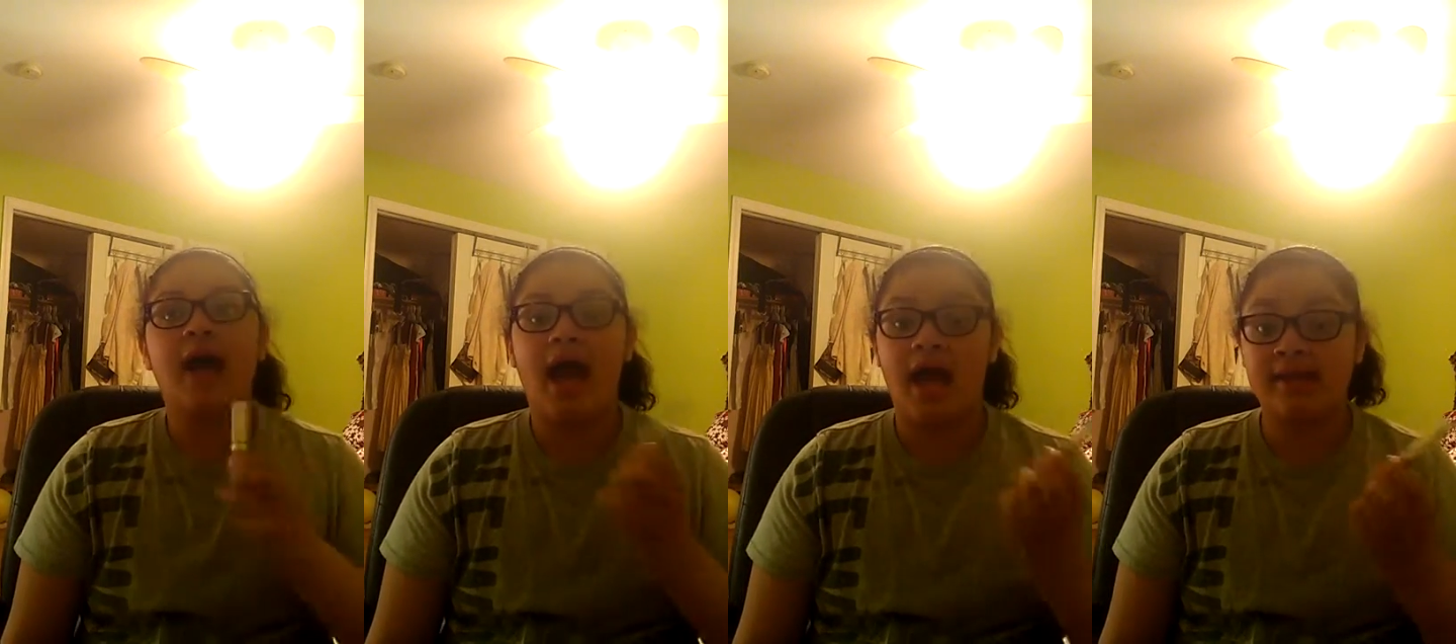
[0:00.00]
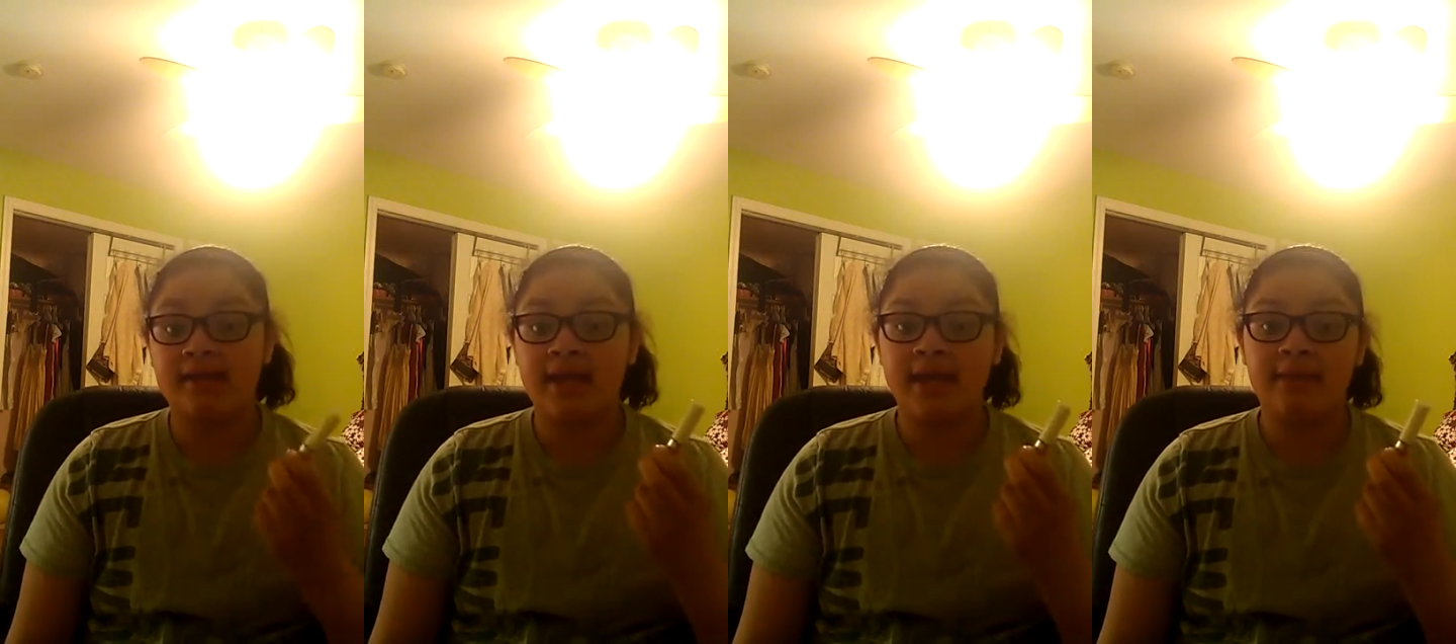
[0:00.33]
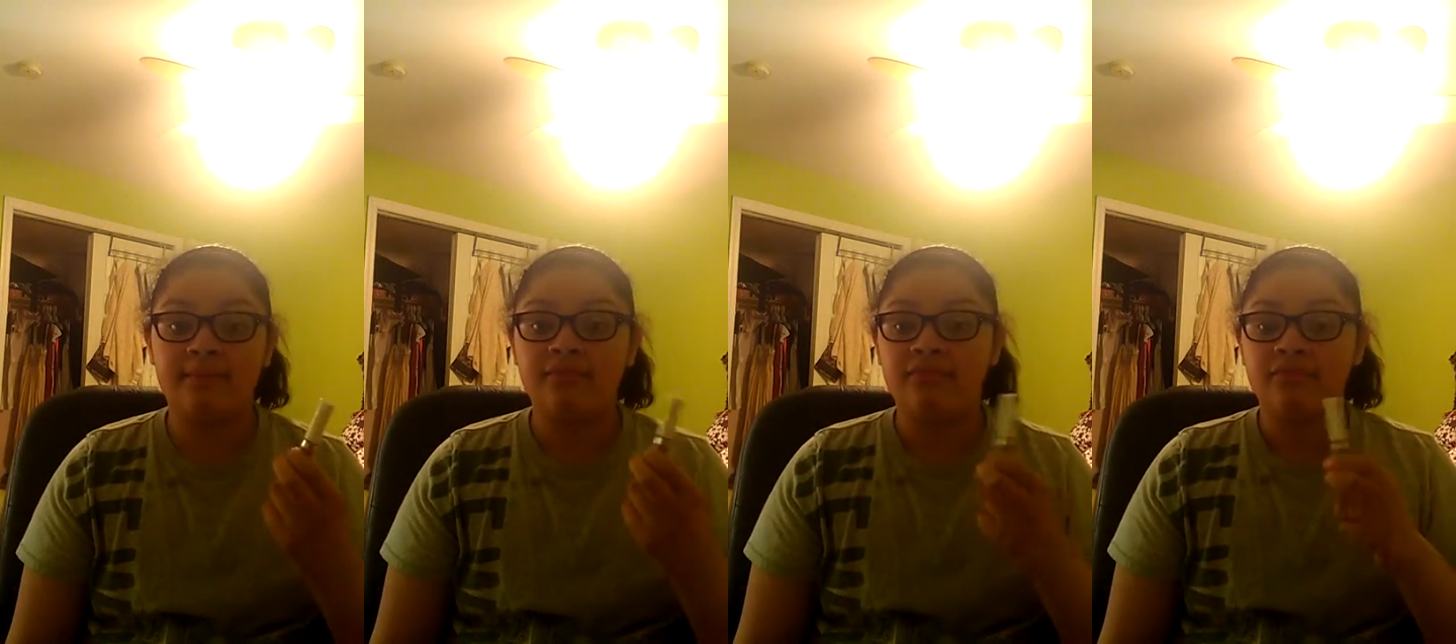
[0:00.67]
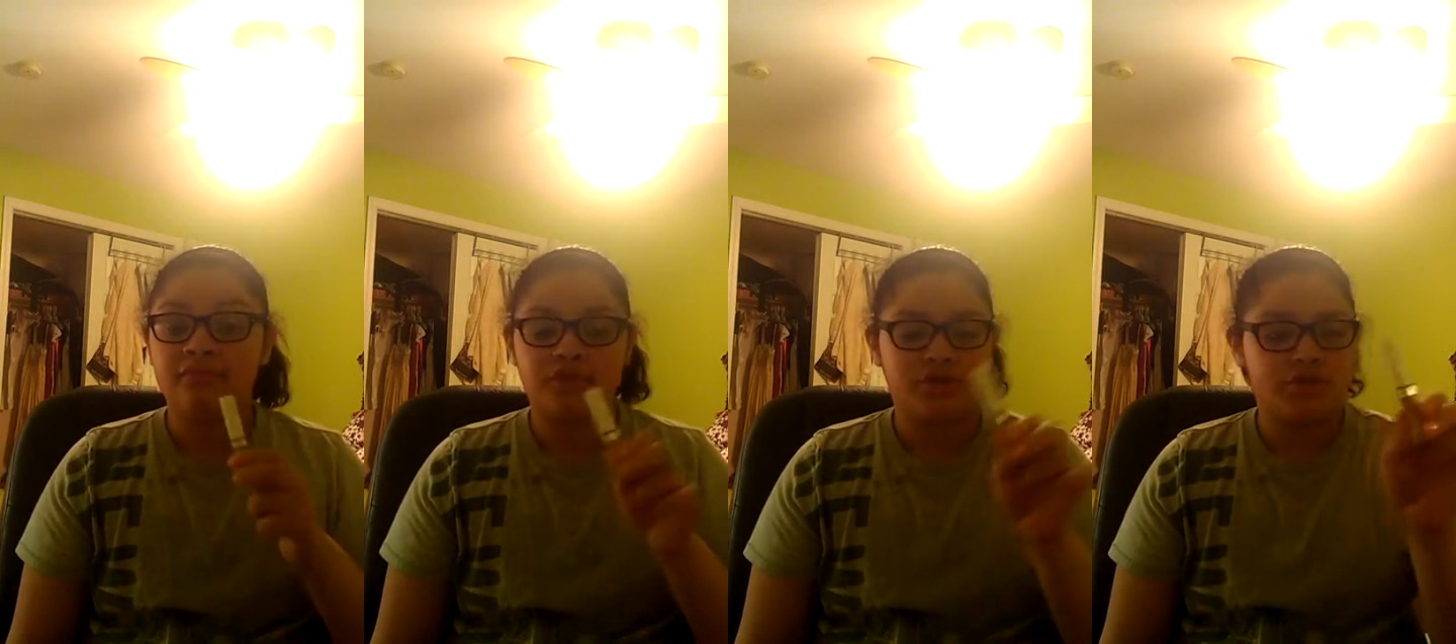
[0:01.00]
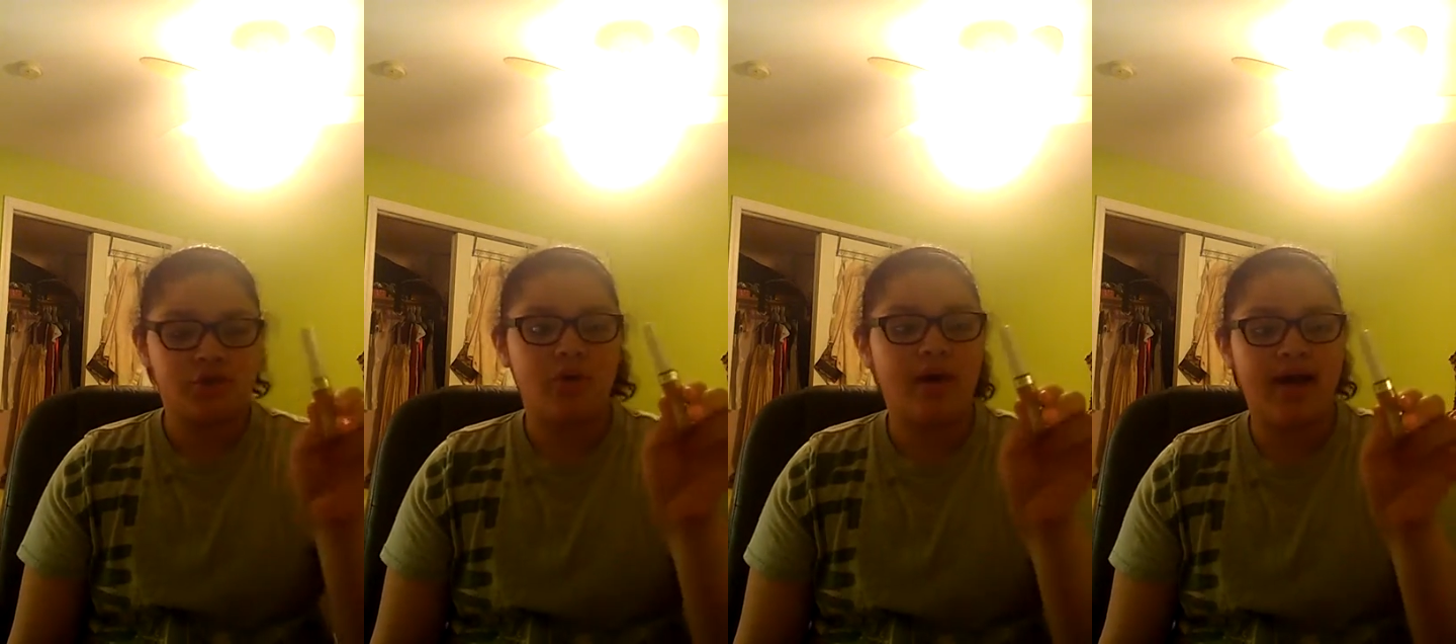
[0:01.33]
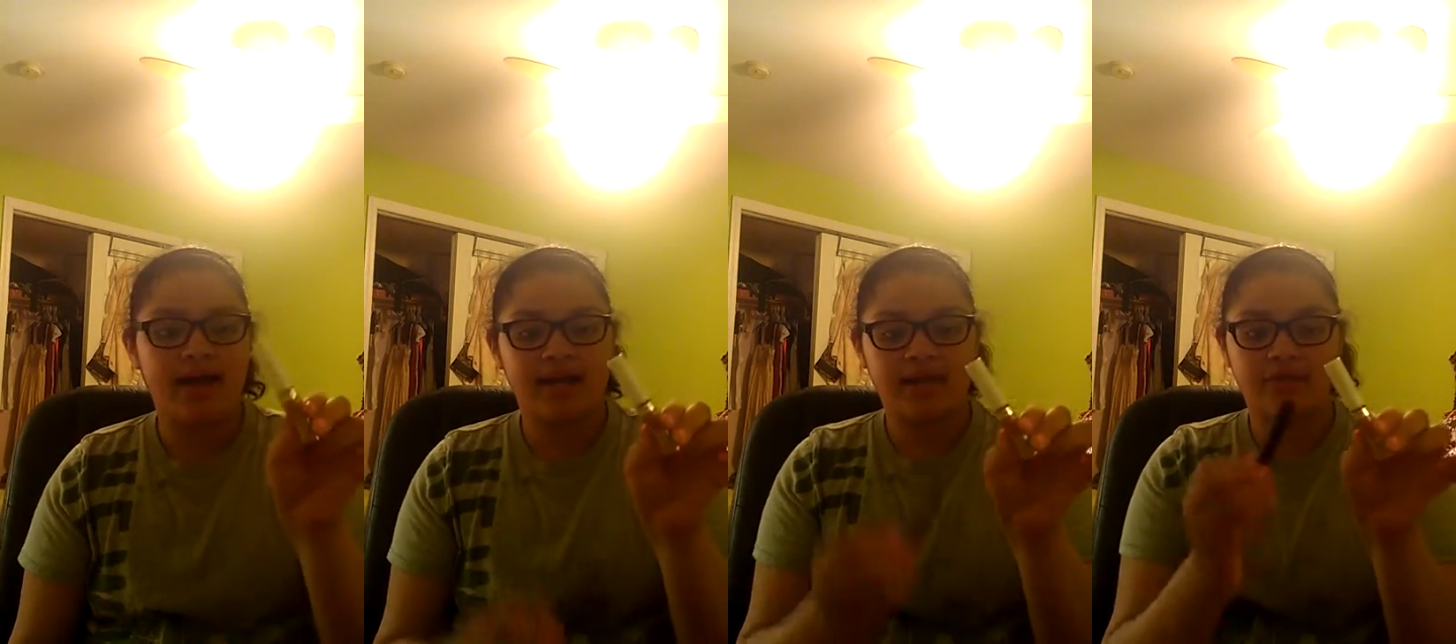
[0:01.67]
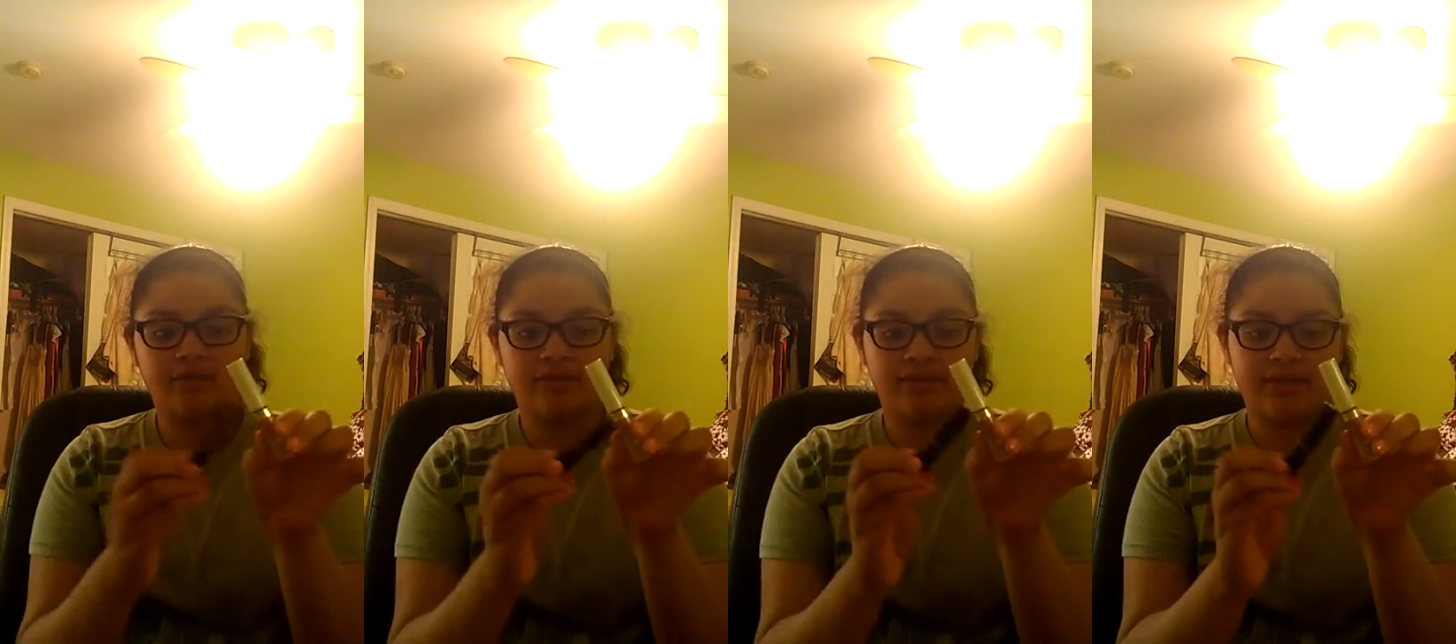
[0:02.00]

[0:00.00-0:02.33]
highlight, just go ahead and use